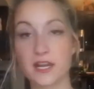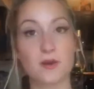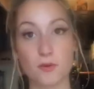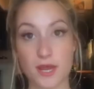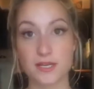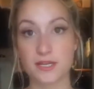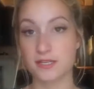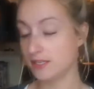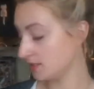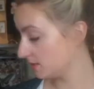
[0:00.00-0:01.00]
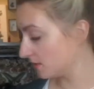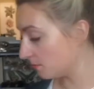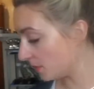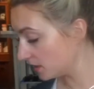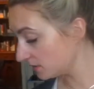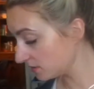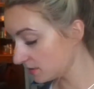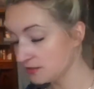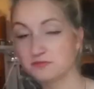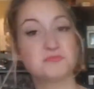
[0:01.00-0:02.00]
I read in the month
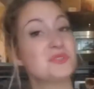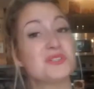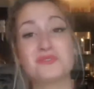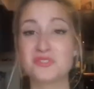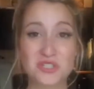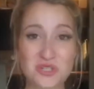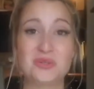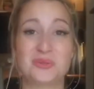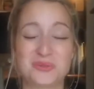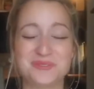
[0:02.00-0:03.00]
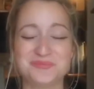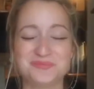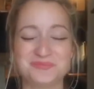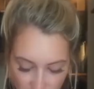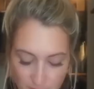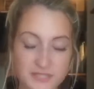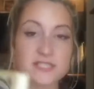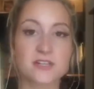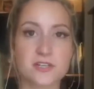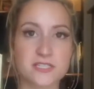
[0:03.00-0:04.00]
of June, I read
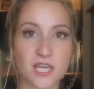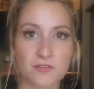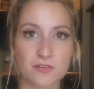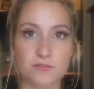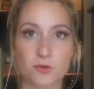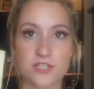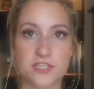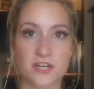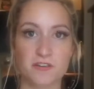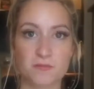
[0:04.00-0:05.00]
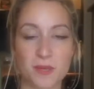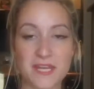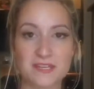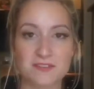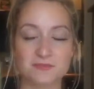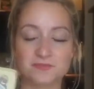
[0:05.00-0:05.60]
Series of Unfortunate Events